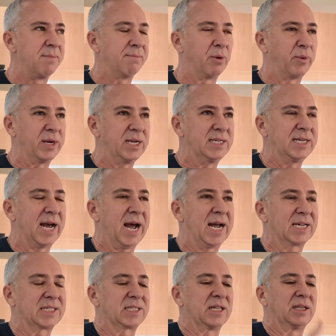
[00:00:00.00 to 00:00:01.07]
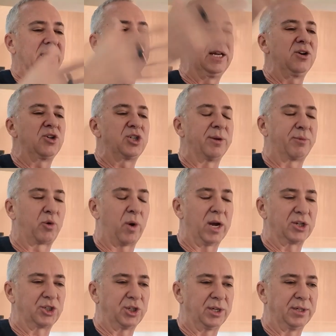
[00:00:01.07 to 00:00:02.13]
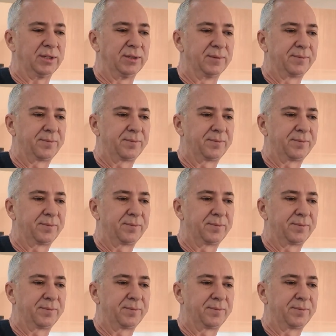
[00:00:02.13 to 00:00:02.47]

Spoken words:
but we need to ask the leadership question